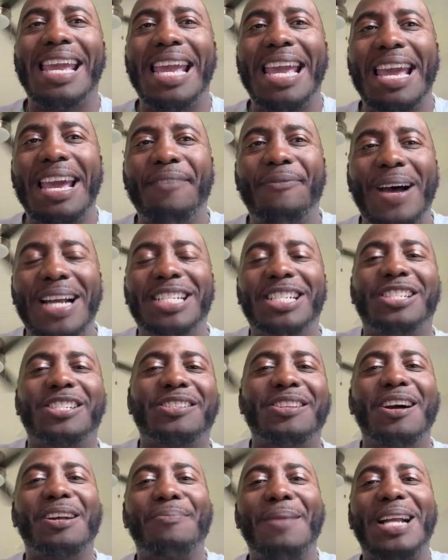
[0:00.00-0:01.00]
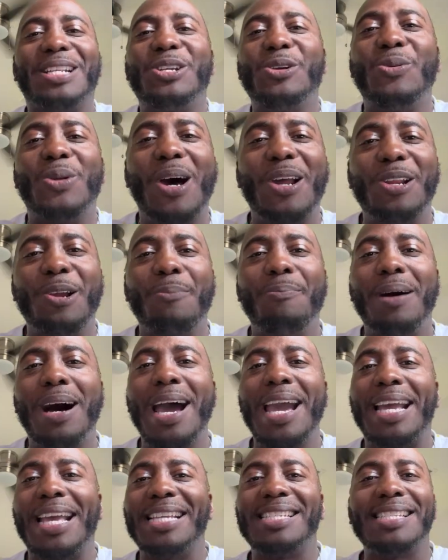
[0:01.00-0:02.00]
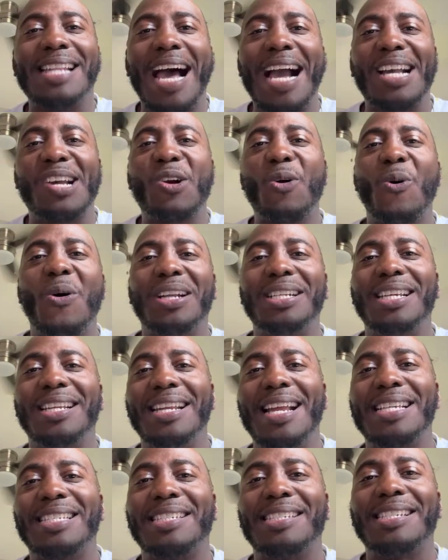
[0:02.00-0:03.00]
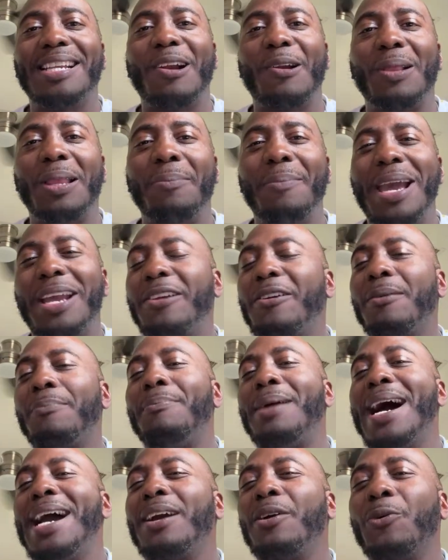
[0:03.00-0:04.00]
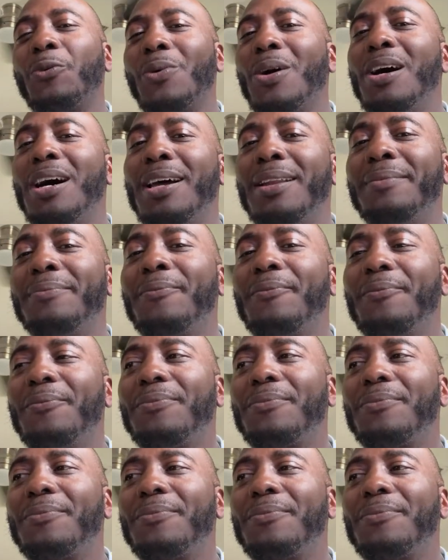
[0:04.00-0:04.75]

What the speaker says: if I just stuck my tune on your bike, it's not going to necessarily make your bike run